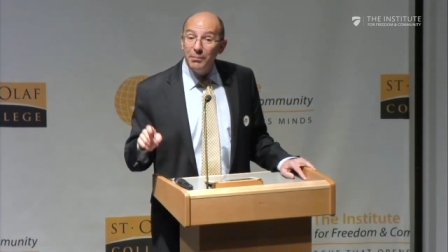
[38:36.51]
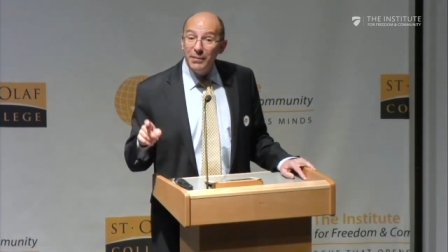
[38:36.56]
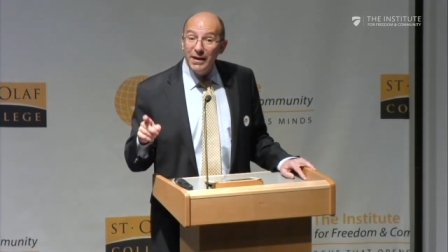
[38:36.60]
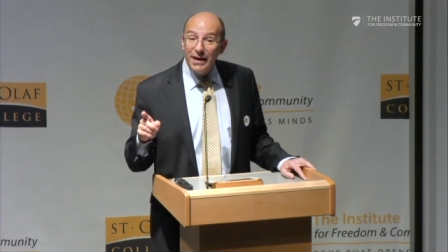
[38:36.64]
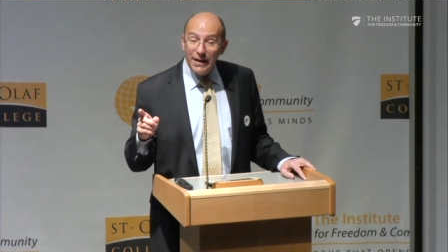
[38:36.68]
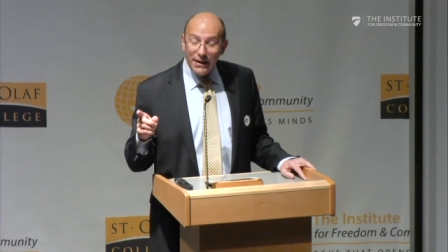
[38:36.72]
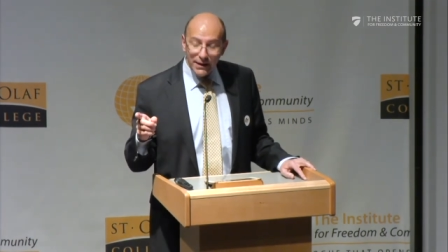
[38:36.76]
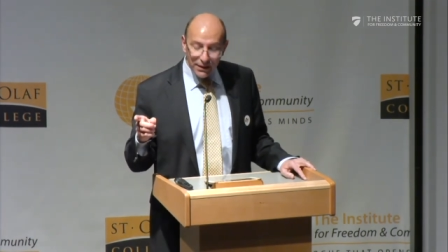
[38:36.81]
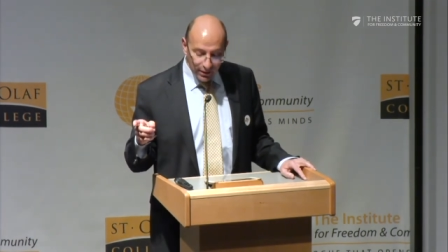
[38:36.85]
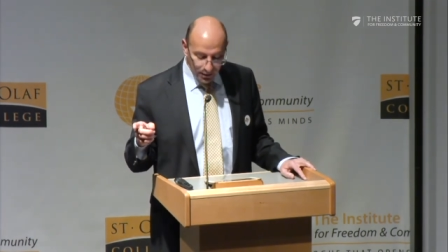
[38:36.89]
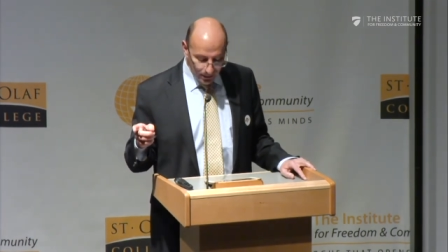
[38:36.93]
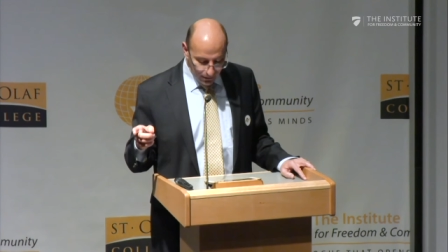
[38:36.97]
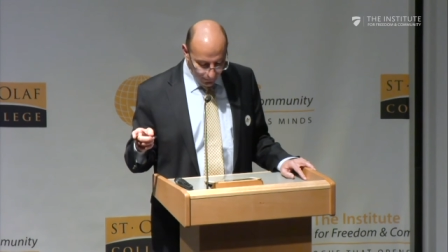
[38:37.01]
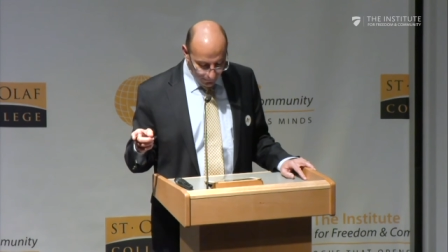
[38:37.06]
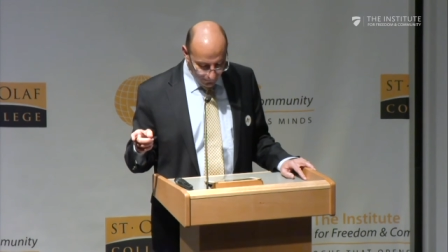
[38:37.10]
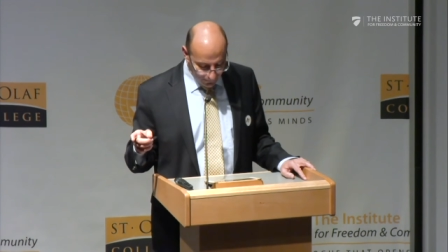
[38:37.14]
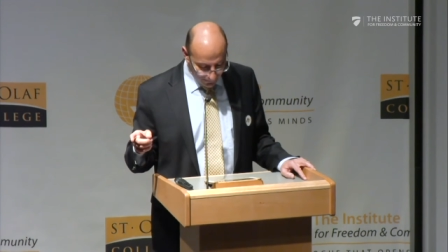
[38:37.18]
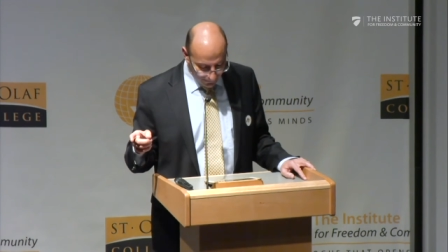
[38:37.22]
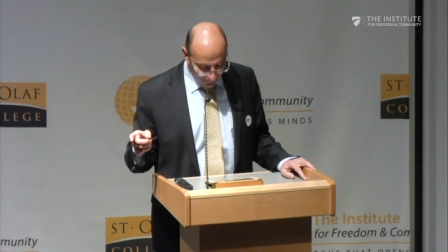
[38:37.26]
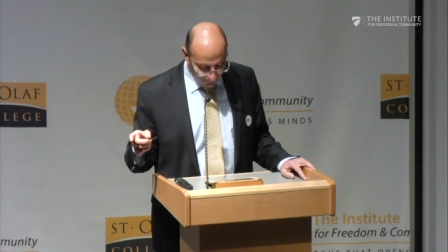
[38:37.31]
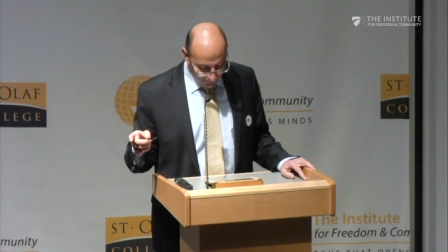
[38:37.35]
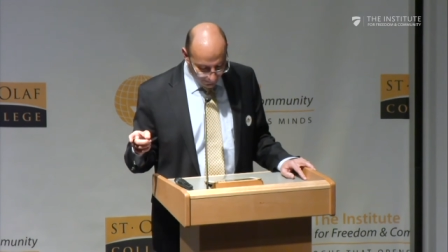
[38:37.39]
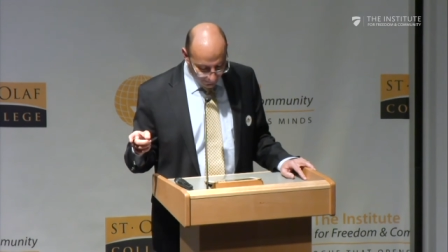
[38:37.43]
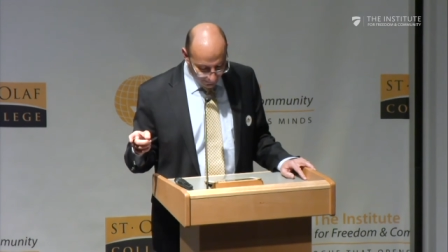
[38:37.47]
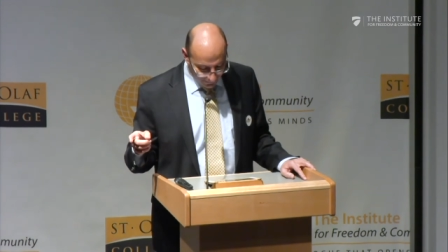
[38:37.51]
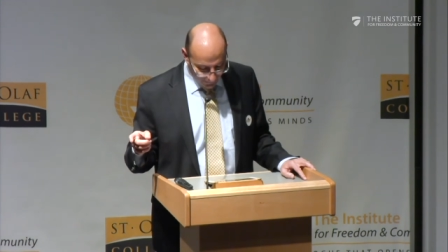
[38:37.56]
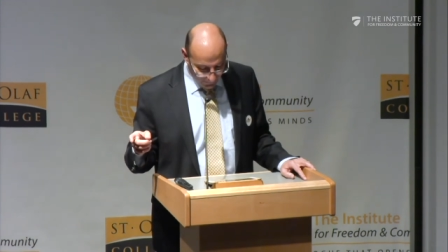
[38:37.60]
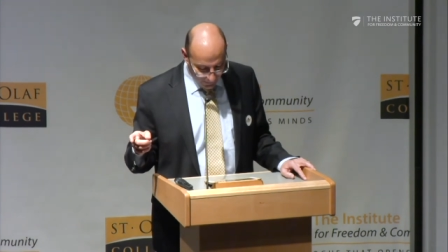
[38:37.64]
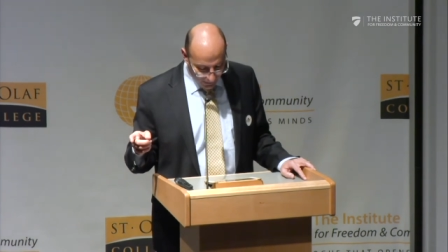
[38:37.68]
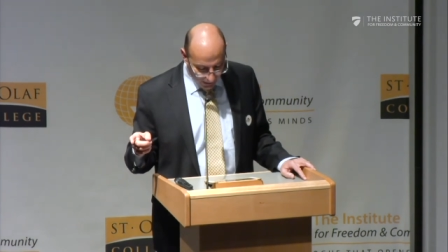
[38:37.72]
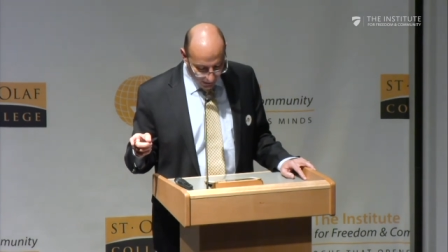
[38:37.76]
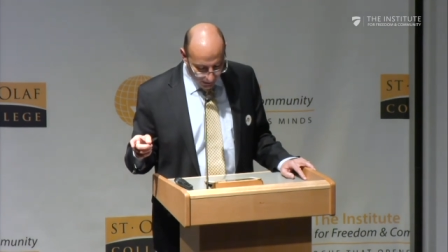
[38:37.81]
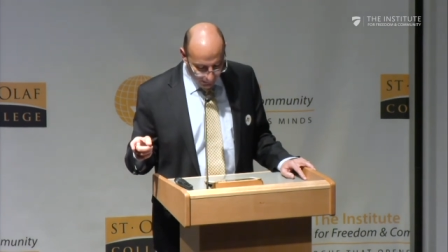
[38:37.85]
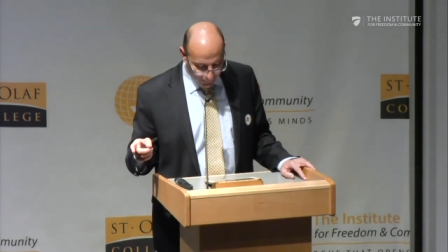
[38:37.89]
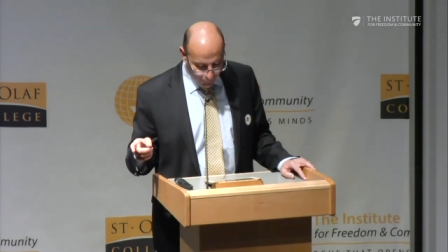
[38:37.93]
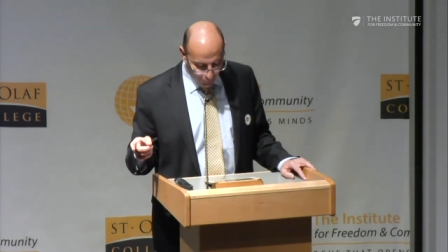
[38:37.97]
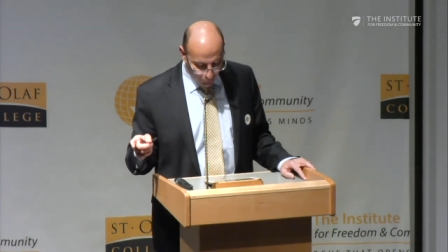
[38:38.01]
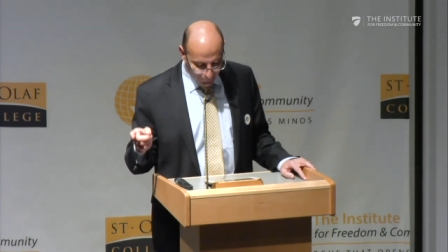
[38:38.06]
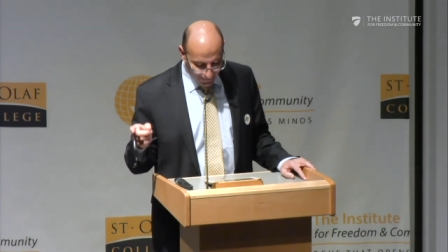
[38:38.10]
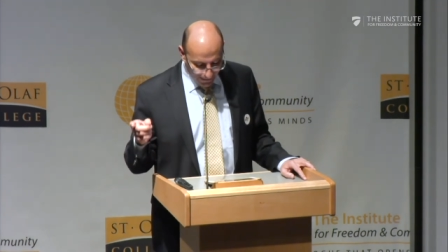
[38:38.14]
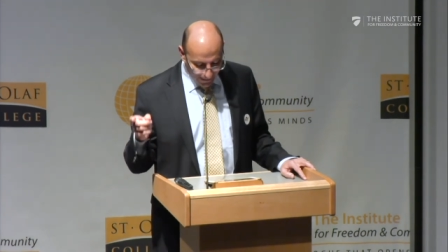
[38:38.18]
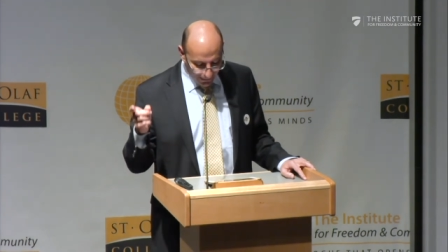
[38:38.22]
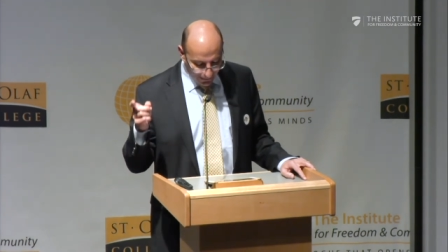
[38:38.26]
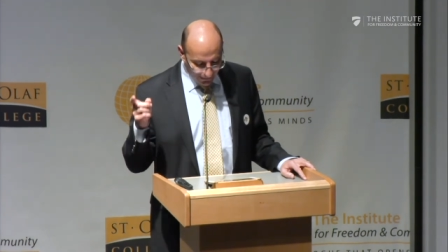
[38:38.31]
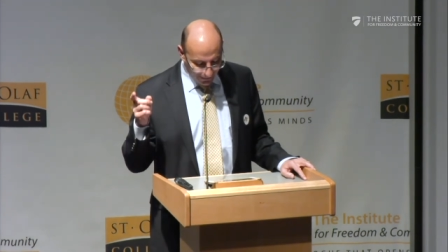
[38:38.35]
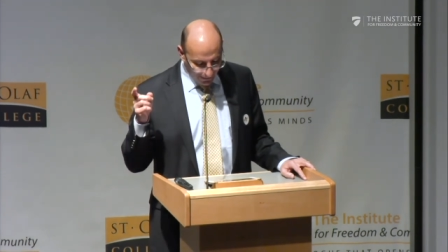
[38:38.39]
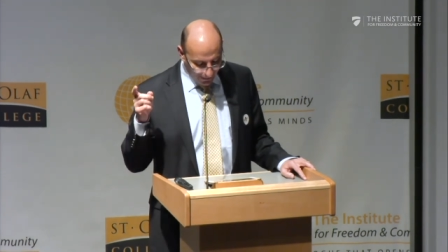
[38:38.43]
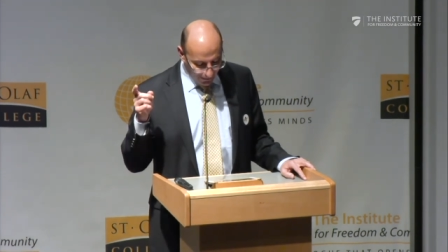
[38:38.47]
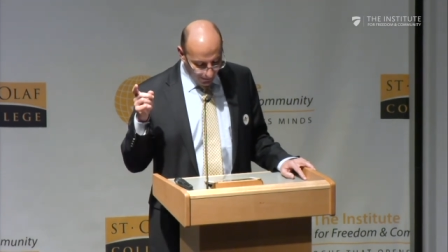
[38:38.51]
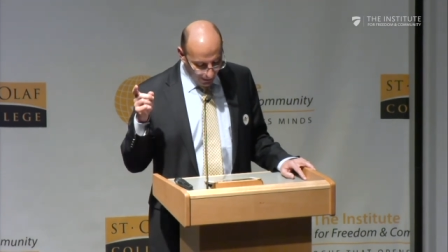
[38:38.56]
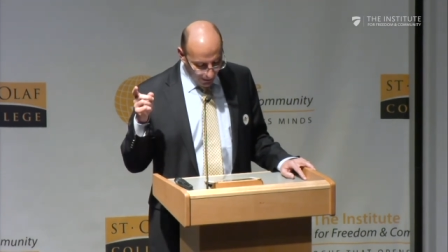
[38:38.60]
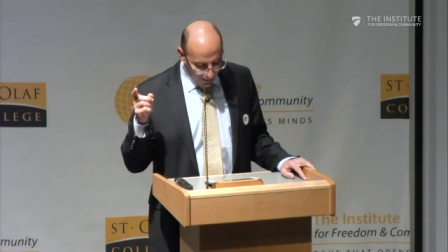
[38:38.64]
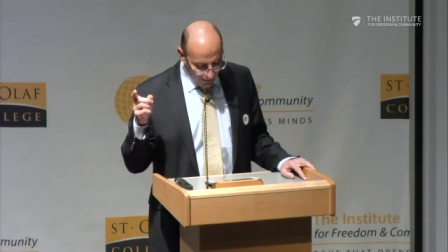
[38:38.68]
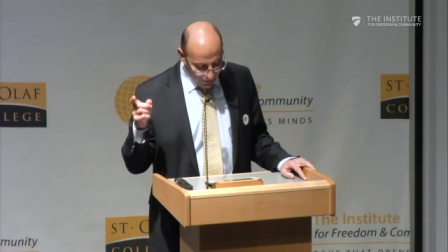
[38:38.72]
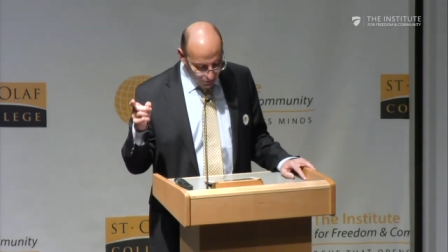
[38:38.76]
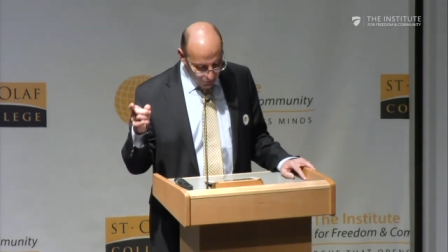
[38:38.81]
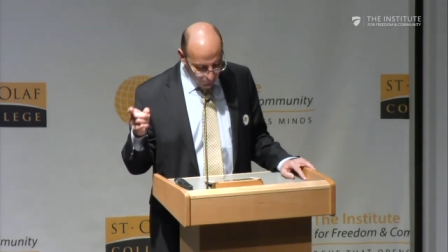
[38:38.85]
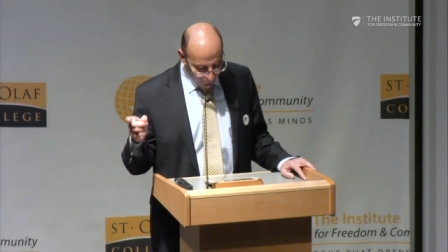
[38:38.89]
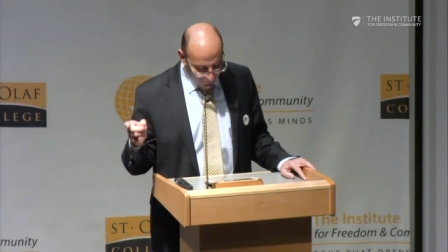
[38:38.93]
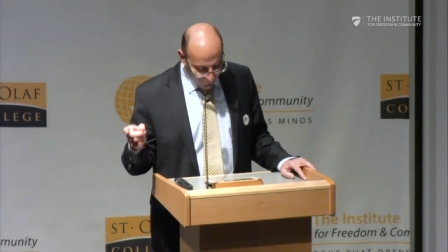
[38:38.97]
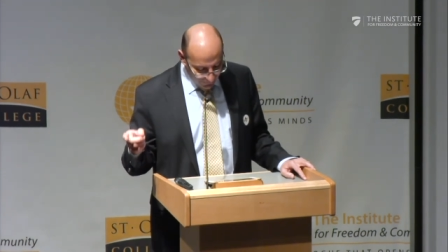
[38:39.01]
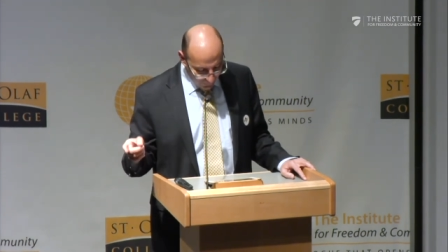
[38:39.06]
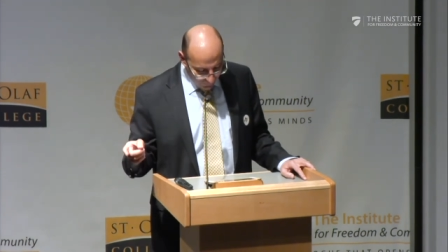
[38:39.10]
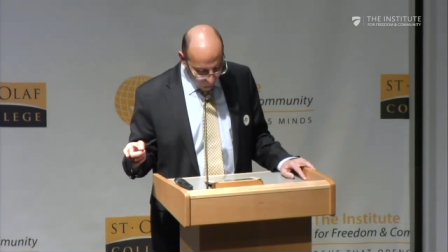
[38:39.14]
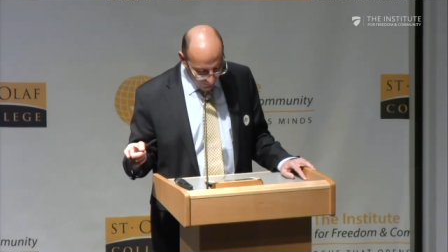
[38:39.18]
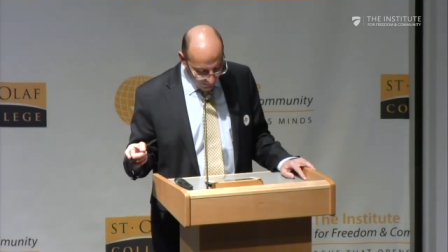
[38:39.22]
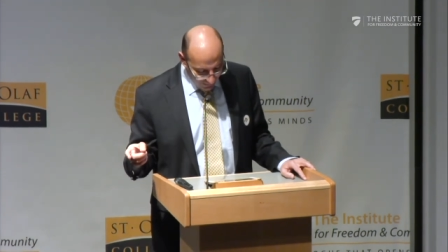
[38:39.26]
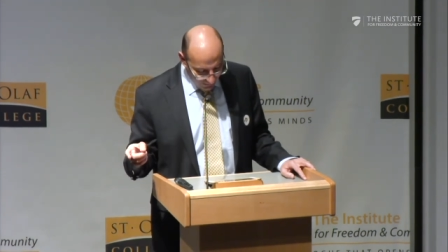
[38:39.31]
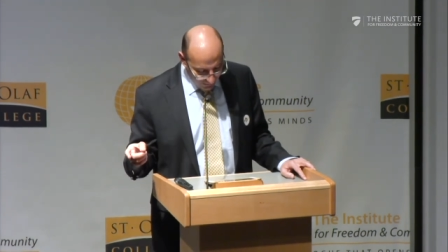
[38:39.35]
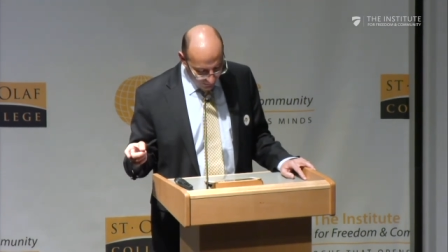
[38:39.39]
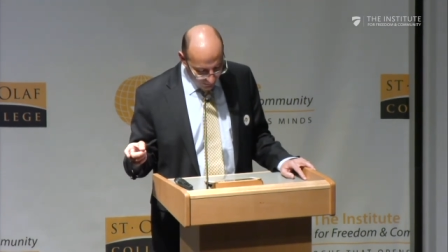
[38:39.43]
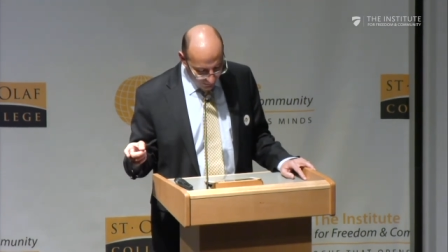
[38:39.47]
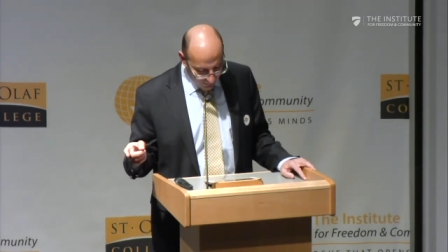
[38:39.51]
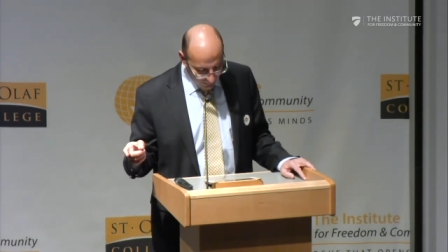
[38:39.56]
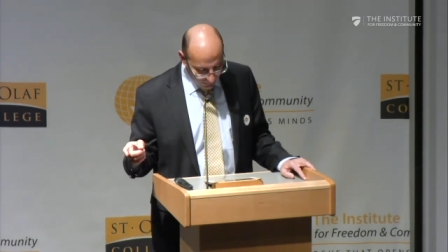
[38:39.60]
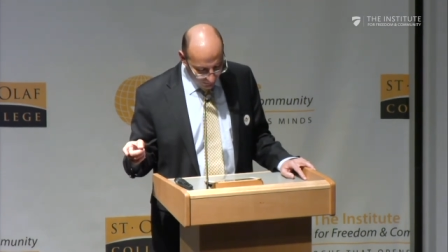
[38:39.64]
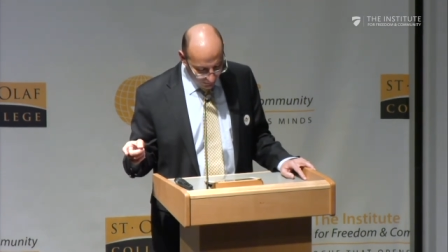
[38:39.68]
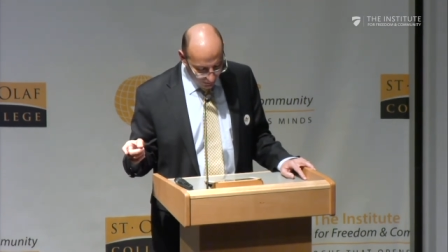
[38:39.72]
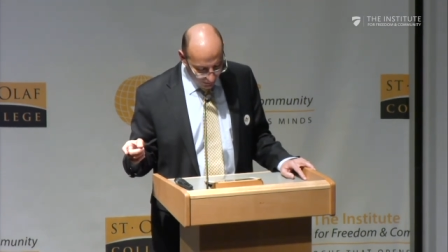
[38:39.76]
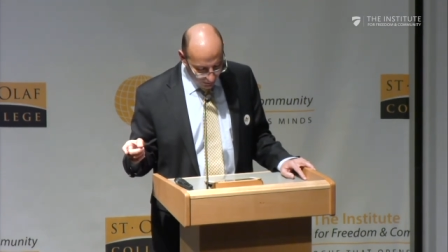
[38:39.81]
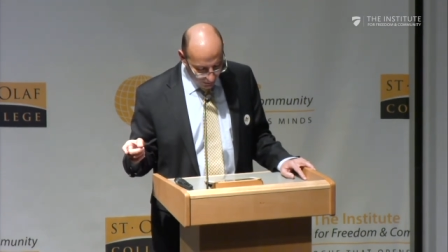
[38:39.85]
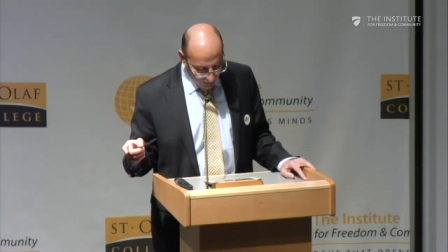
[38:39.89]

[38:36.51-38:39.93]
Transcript: meek, protect the rights of the weak,